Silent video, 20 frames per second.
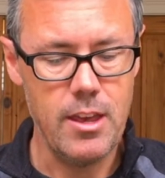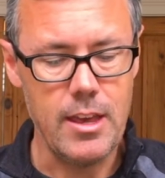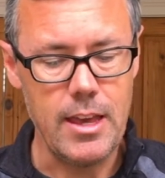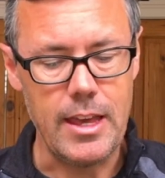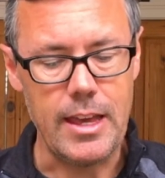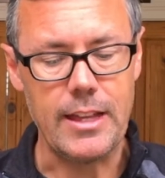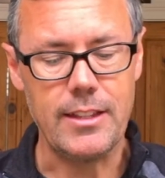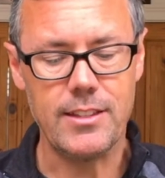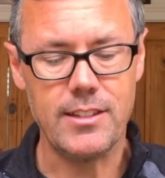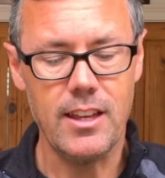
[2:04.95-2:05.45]

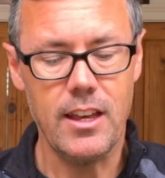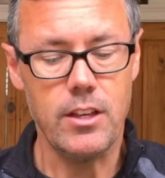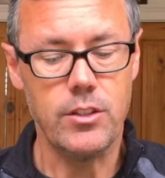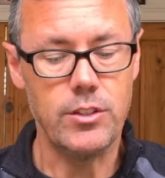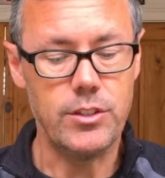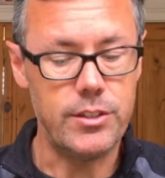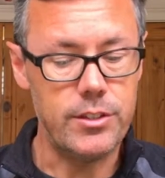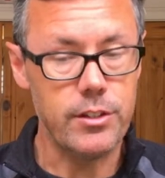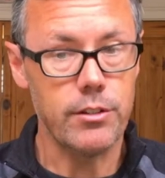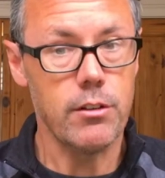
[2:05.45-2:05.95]
It's
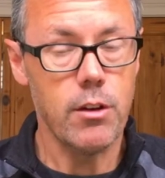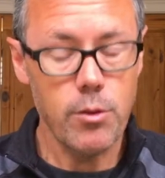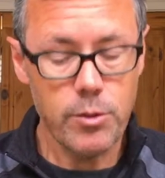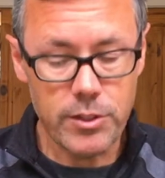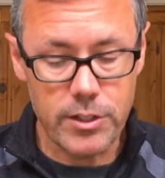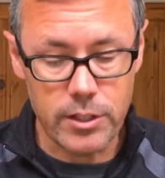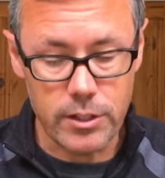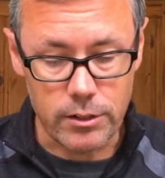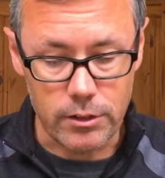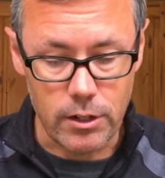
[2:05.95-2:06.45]

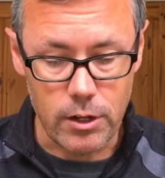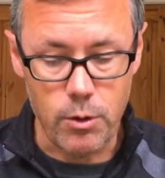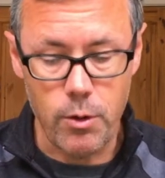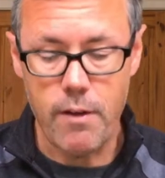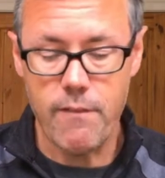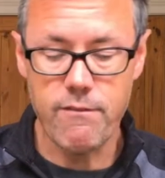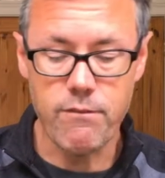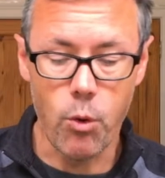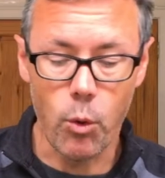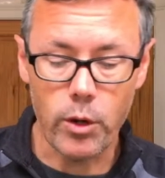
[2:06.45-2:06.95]

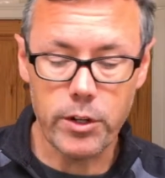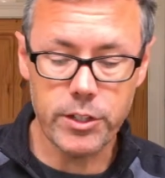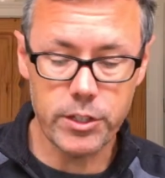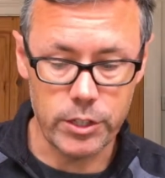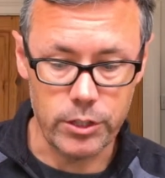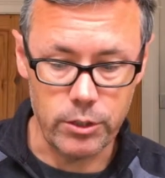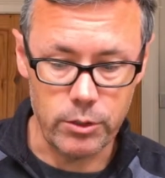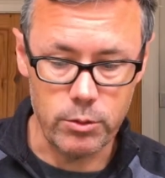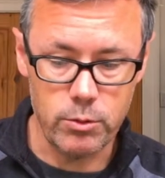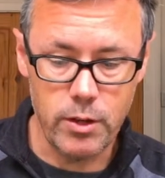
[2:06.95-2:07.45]

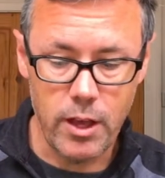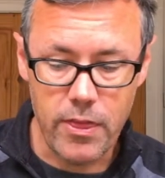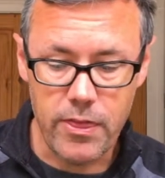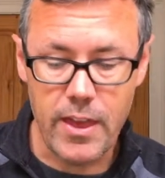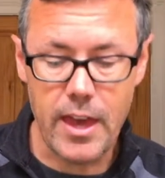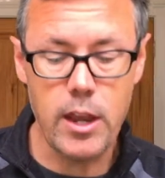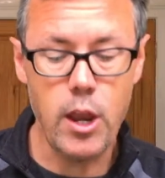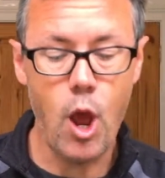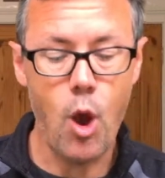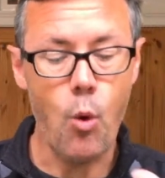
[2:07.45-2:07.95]
0042,
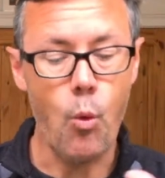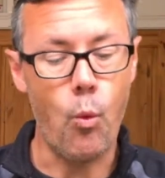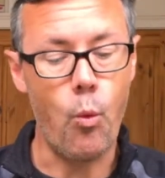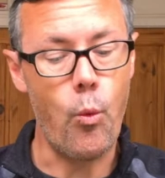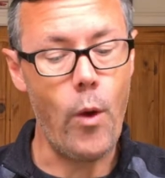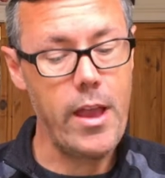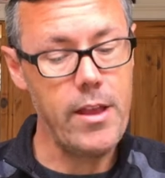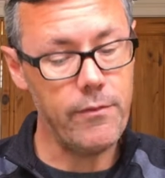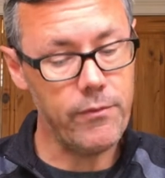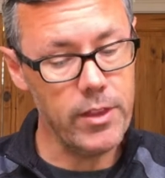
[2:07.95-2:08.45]
then
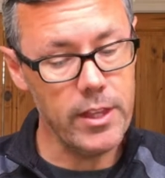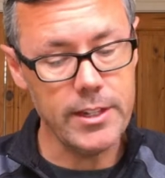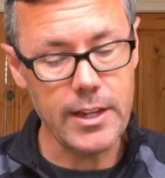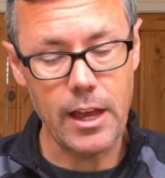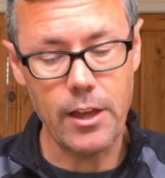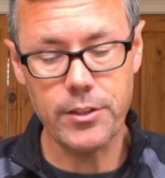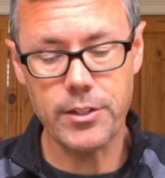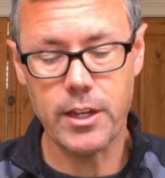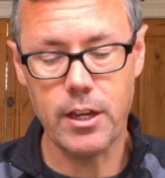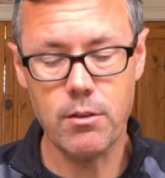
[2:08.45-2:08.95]
wait for the
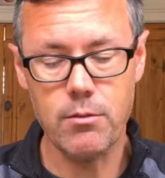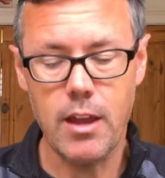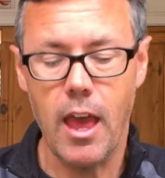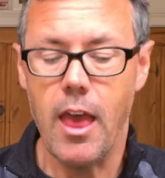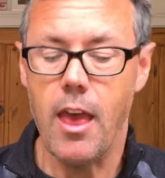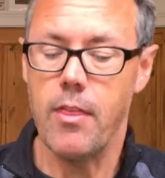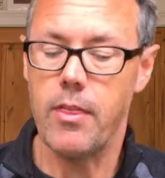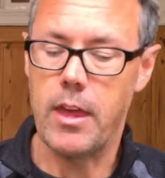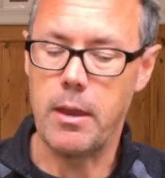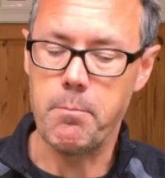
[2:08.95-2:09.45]
dial tone,
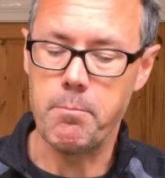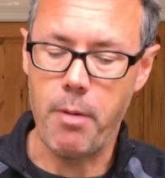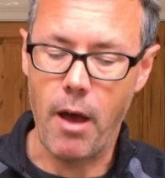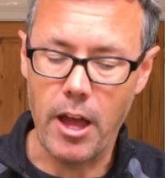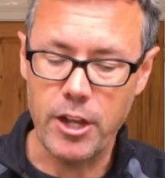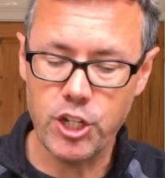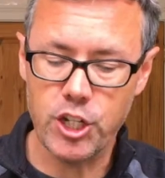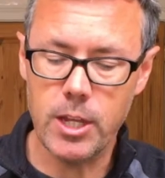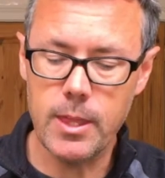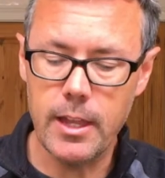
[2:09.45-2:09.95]
then
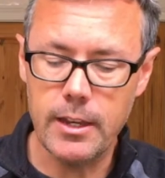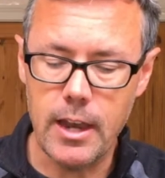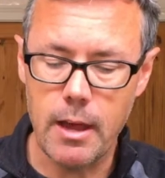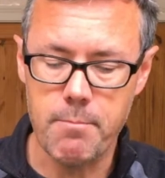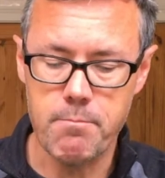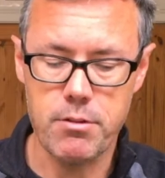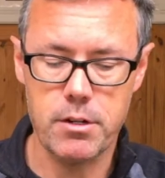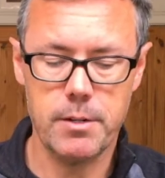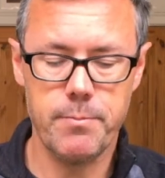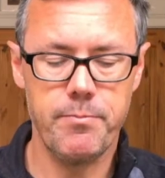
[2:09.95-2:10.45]
punch in the
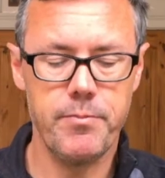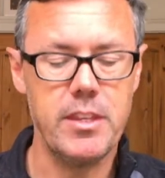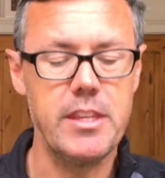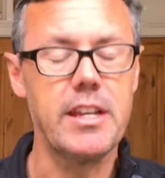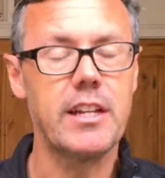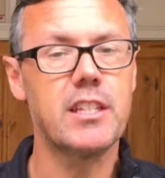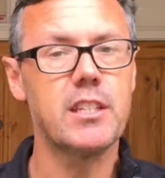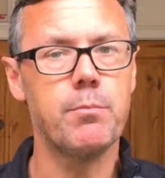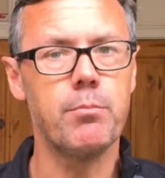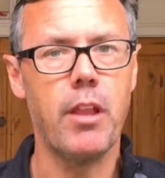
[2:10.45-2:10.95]
number," he
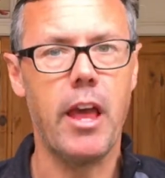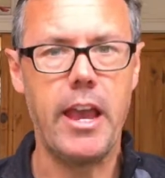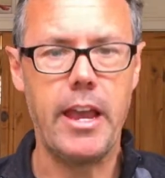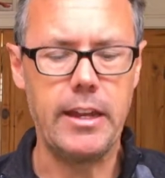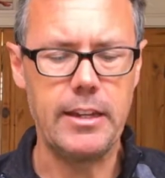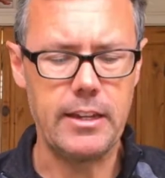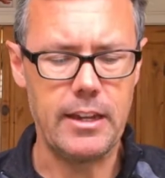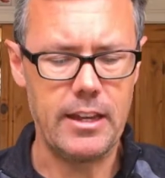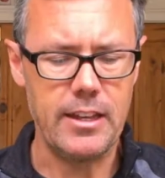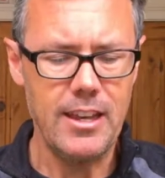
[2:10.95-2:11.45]
explained
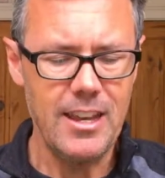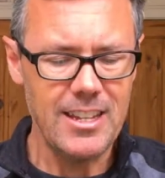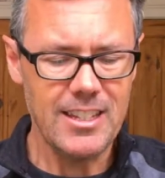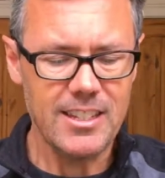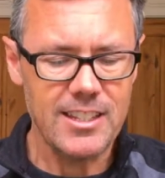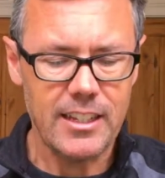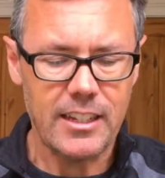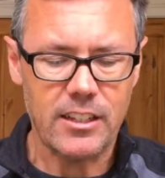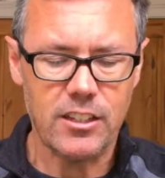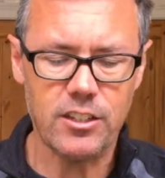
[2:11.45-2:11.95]
in a
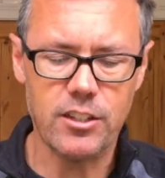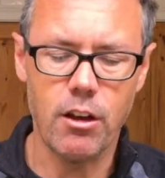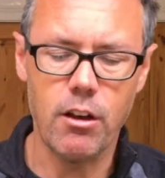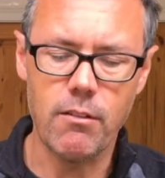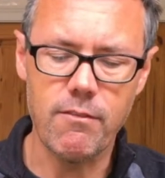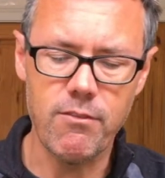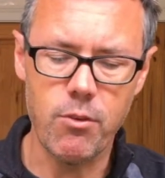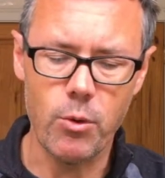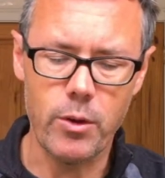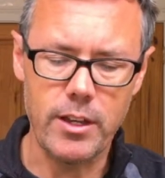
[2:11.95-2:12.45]
sing-song
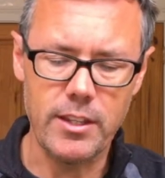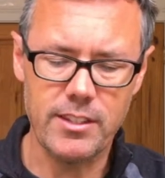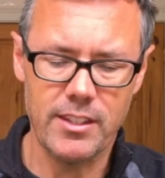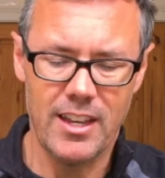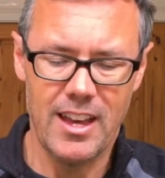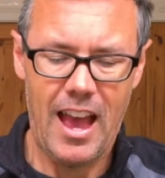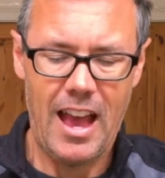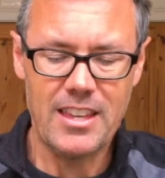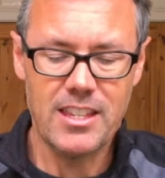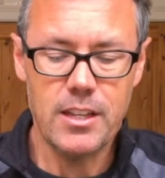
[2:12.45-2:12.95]
voice,
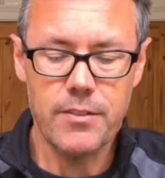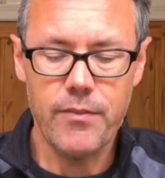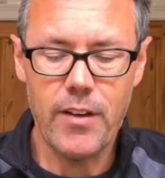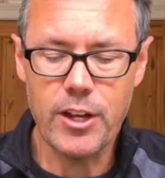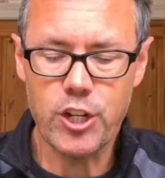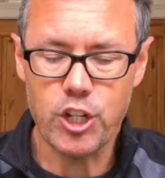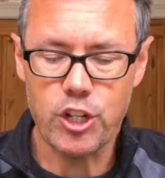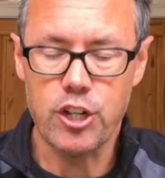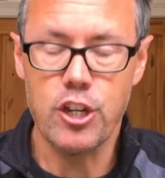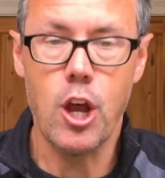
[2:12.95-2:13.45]
as if I
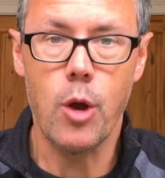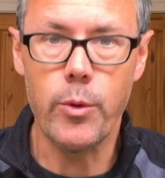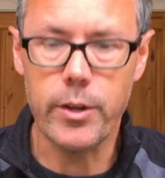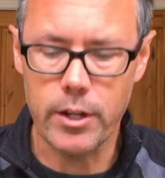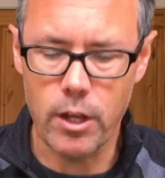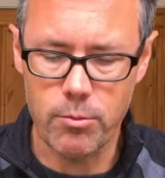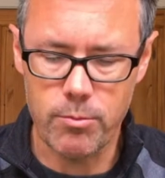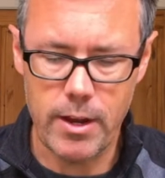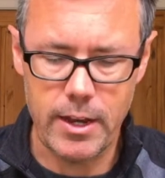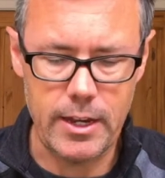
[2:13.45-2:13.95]
should know it
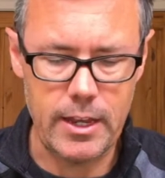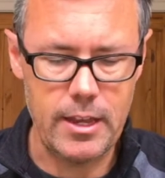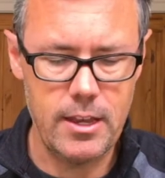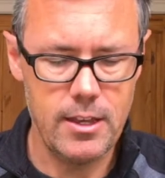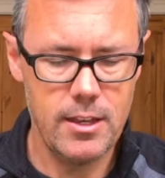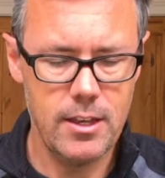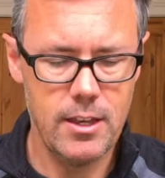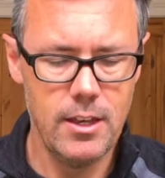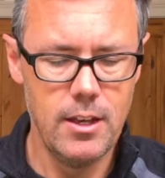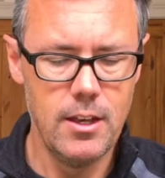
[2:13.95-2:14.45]
already.
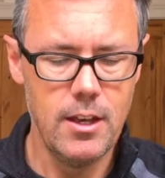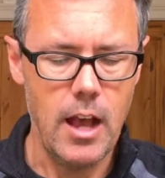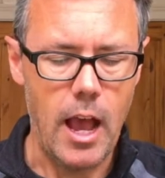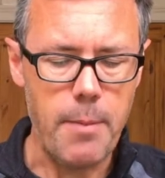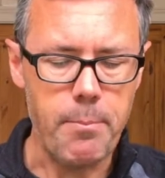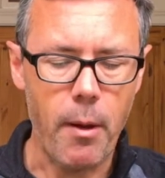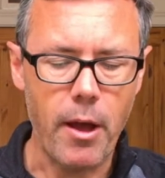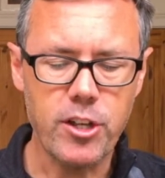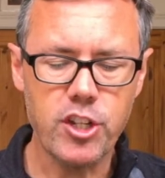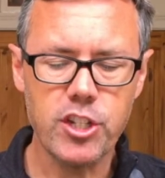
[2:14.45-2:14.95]
I
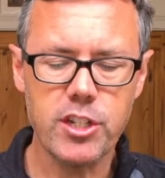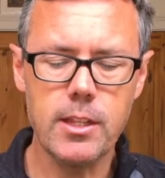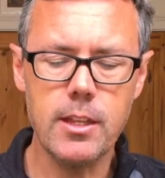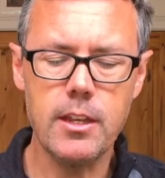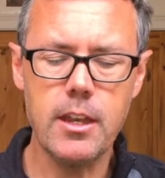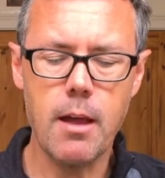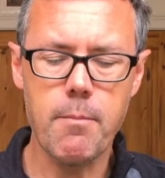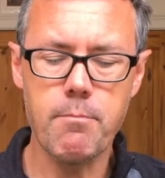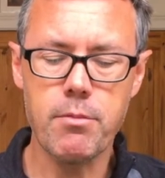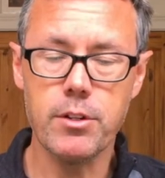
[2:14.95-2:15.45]
punched in the
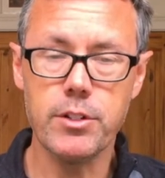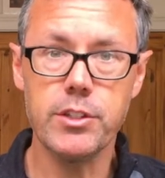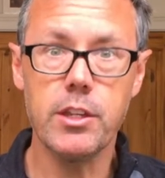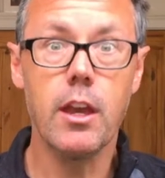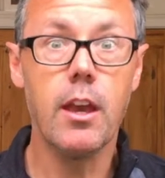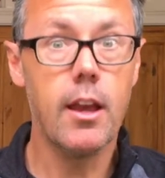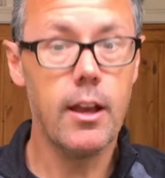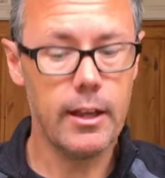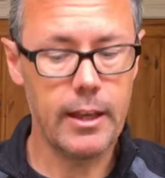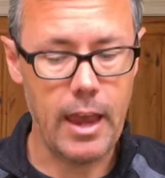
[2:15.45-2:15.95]

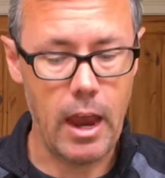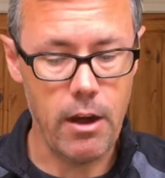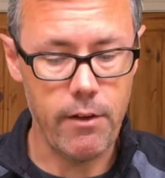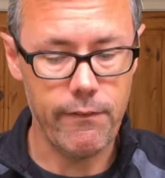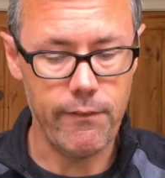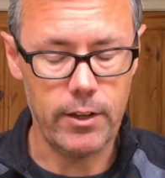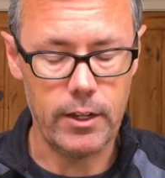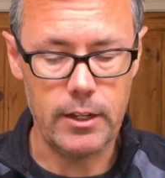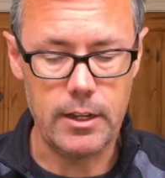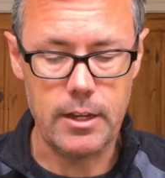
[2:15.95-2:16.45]
numbers
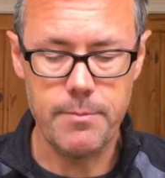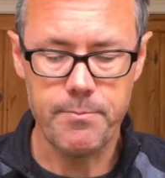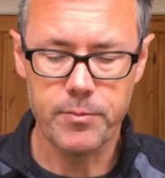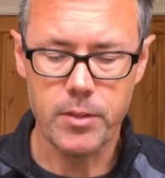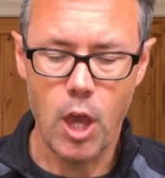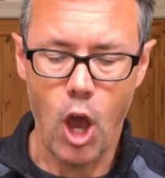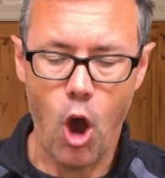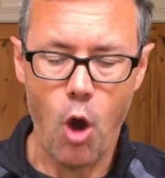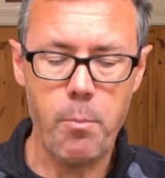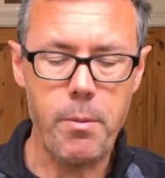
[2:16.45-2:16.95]
carefully,
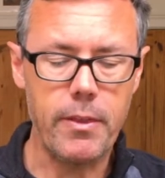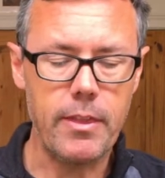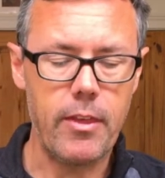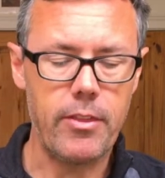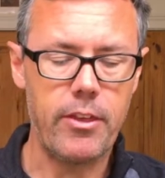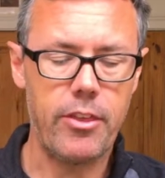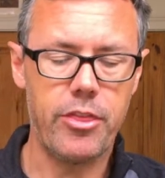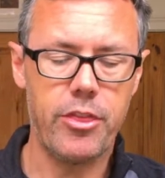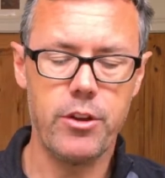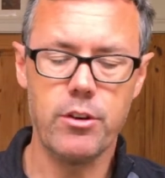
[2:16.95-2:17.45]
hoping that the
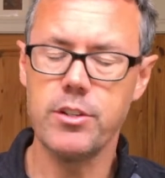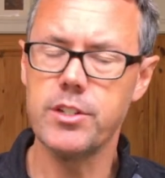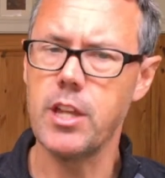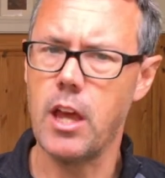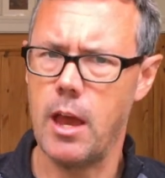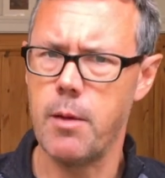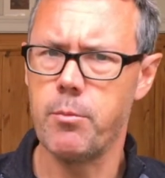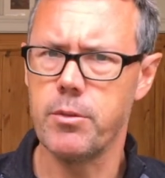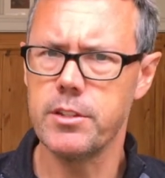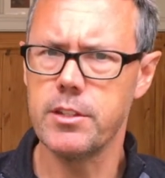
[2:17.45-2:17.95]
third
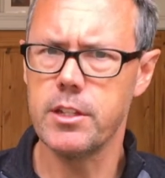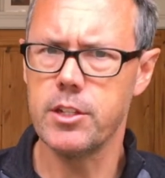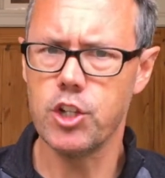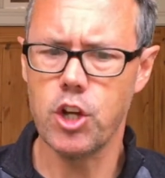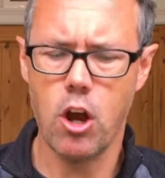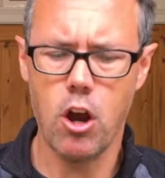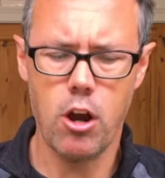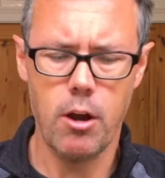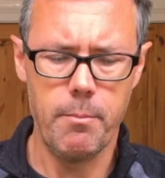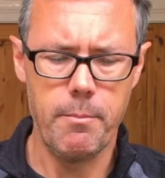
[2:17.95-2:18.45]
time was the
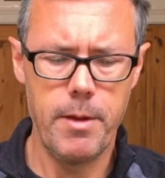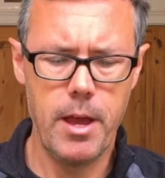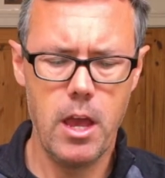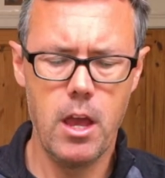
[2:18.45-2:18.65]
charm.